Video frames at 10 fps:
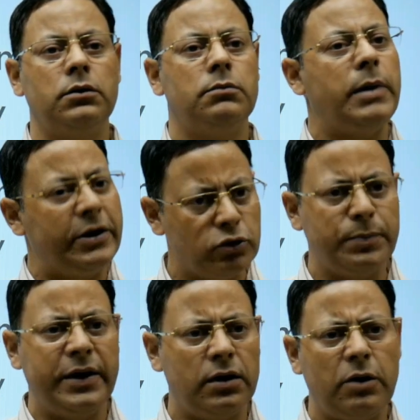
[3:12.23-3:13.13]

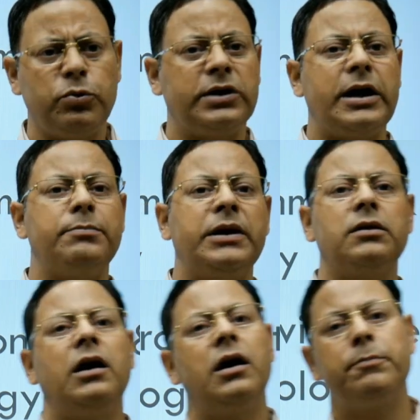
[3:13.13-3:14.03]
biosphere, or for that matter,
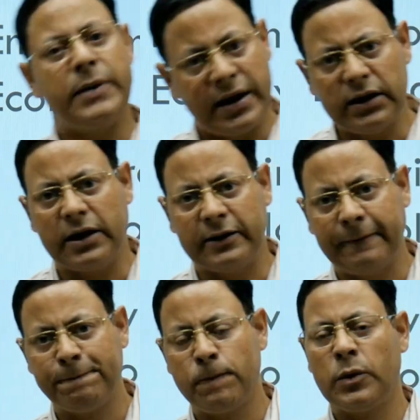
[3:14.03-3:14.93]
our planet Earth,
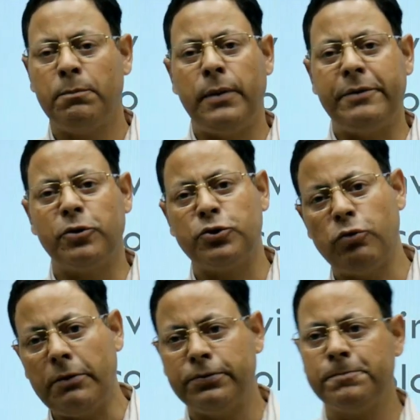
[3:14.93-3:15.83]
by virtue
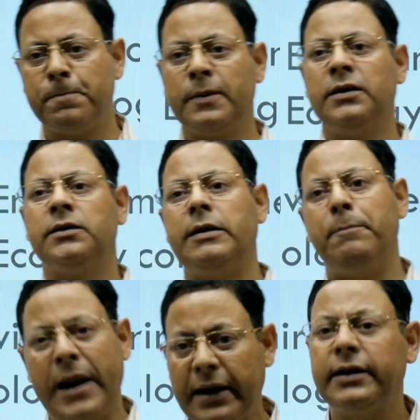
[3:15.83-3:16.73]
of the
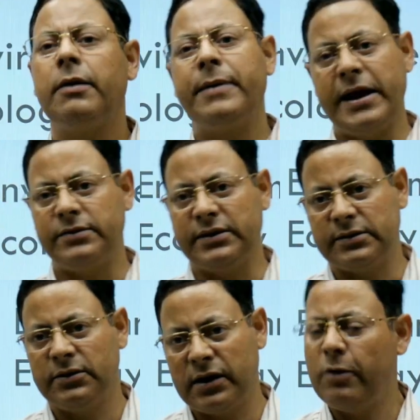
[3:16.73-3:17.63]
blanket of gases,
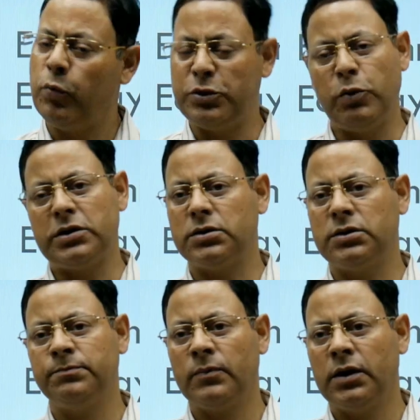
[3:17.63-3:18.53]
right? Which was
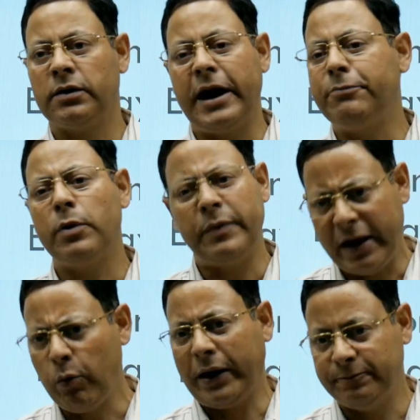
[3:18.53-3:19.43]
right from day
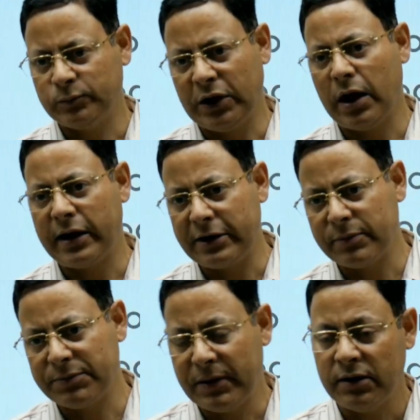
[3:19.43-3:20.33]
one in our
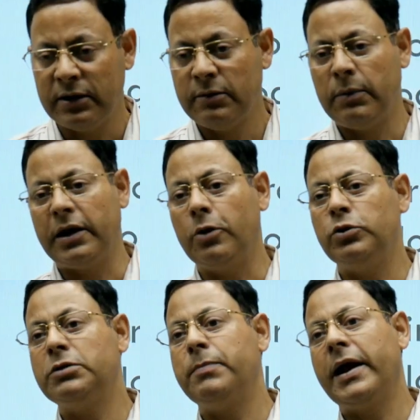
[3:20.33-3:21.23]
atmosphere, but now
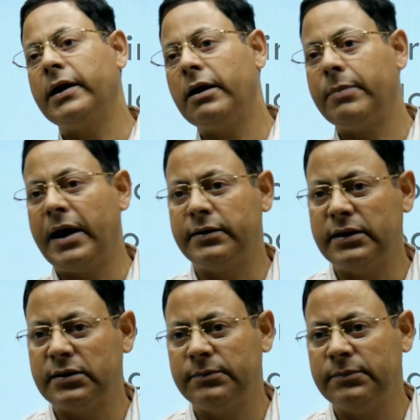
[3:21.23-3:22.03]
this blanket of gases,